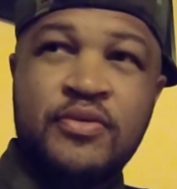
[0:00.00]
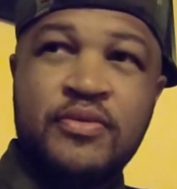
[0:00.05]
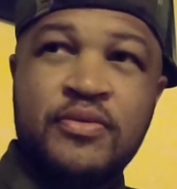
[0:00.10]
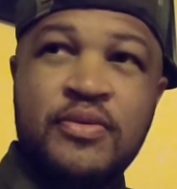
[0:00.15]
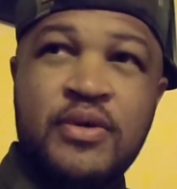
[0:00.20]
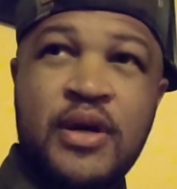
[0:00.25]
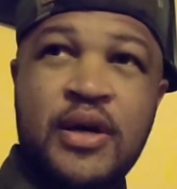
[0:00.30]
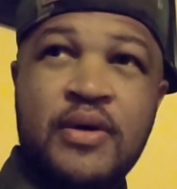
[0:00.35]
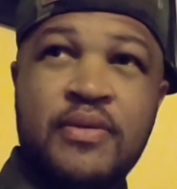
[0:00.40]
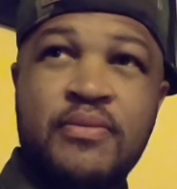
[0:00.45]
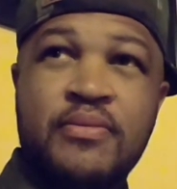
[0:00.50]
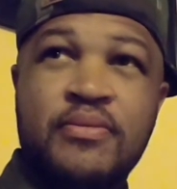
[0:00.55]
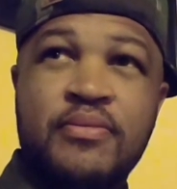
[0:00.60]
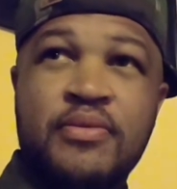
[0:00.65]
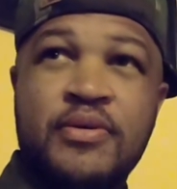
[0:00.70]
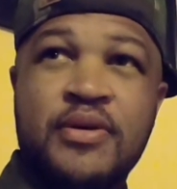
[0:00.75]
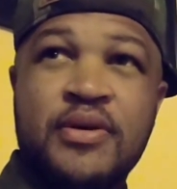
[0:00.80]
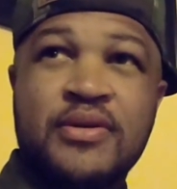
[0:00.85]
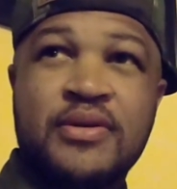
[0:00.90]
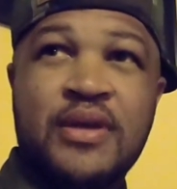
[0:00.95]
right?
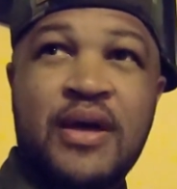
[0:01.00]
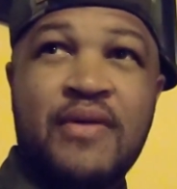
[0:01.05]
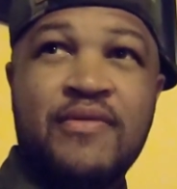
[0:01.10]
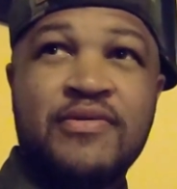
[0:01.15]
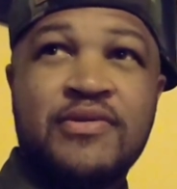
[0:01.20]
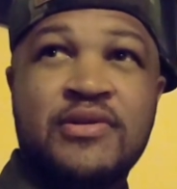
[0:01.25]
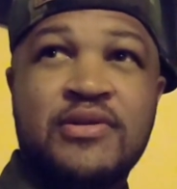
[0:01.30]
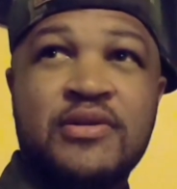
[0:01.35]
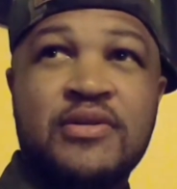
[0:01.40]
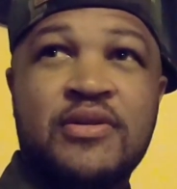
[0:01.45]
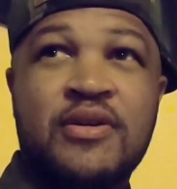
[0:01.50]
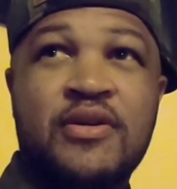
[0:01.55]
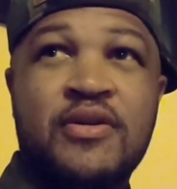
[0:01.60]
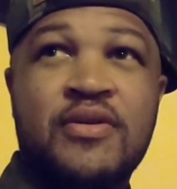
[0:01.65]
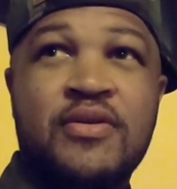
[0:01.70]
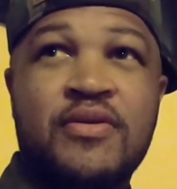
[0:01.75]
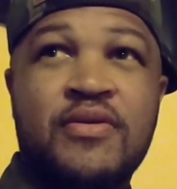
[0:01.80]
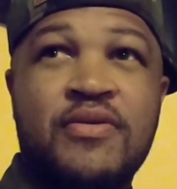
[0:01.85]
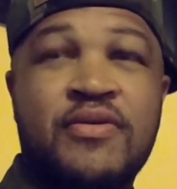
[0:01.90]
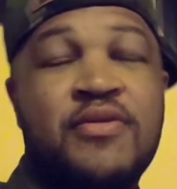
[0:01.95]
Because obviously
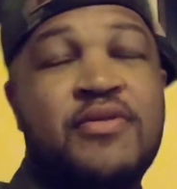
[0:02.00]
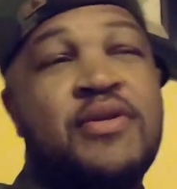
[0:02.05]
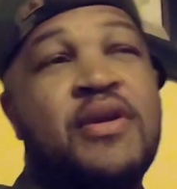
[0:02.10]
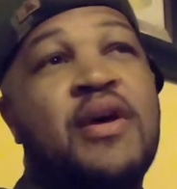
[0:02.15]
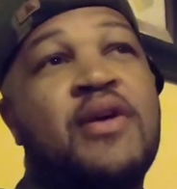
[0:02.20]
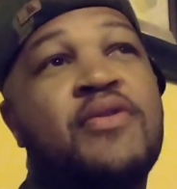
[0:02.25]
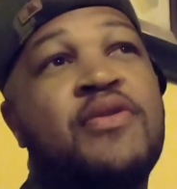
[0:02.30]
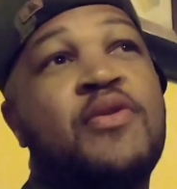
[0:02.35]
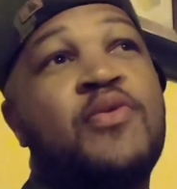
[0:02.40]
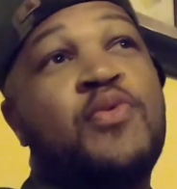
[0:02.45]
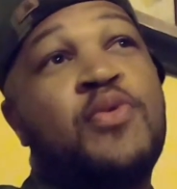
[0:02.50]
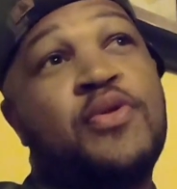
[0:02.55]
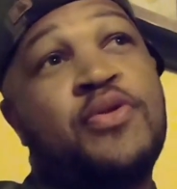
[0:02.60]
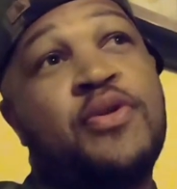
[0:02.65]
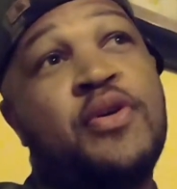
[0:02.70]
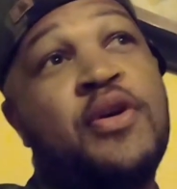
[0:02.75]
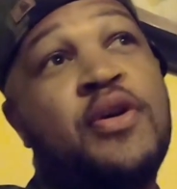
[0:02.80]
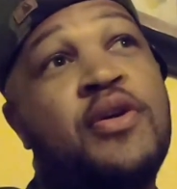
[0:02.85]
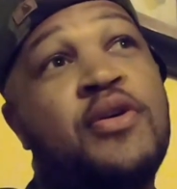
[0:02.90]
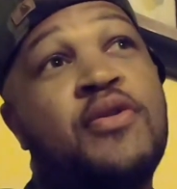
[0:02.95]
they're where
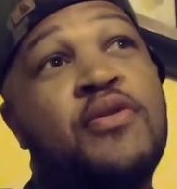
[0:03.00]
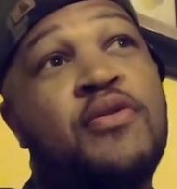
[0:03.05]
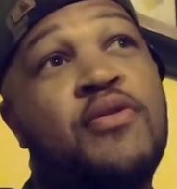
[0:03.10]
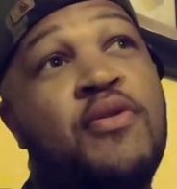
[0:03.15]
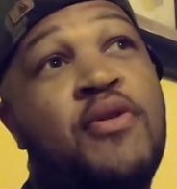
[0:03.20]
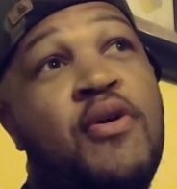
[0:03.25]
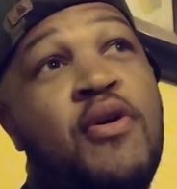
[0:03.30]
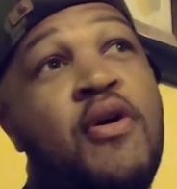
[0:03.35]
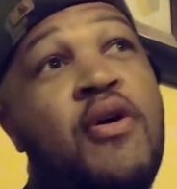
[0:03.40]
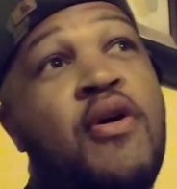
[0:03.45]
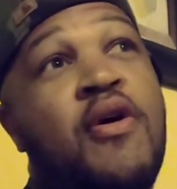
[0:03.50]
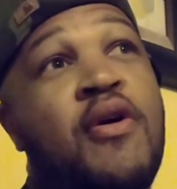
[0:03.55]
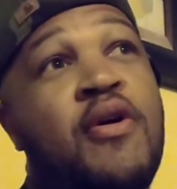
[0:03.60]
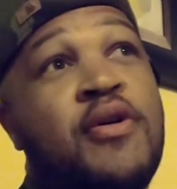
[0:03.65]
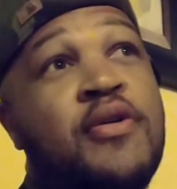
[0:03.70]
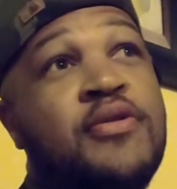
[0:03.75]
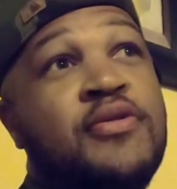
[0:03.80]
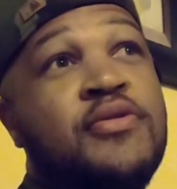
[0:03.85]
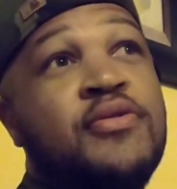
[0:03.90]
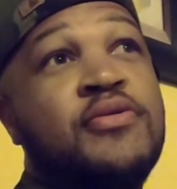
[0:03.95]
they
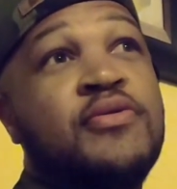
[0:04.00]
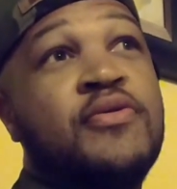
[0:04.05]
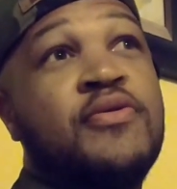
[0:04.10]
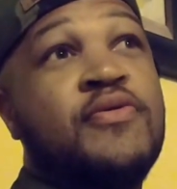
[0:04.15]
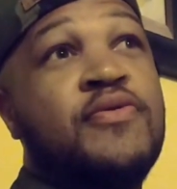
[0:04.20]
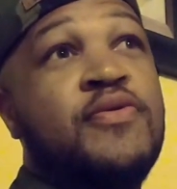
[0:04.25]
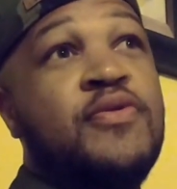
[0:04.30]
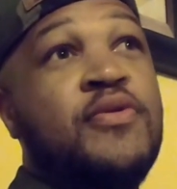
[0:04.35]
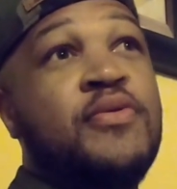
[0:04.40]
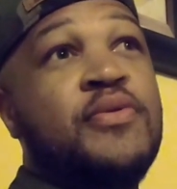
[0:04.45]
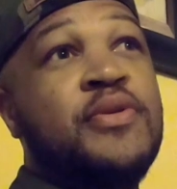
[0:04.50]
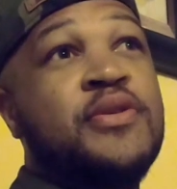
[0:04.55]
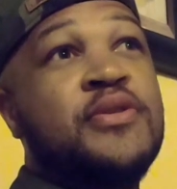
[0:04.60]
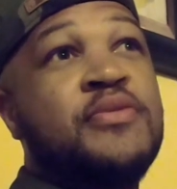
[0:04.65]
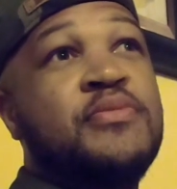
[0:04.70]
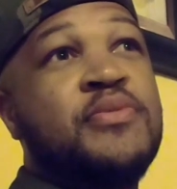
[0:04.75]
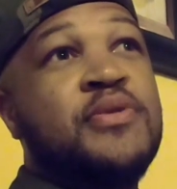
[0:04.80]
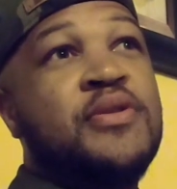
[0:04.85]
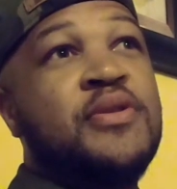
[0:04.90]
are, you know, for a reason.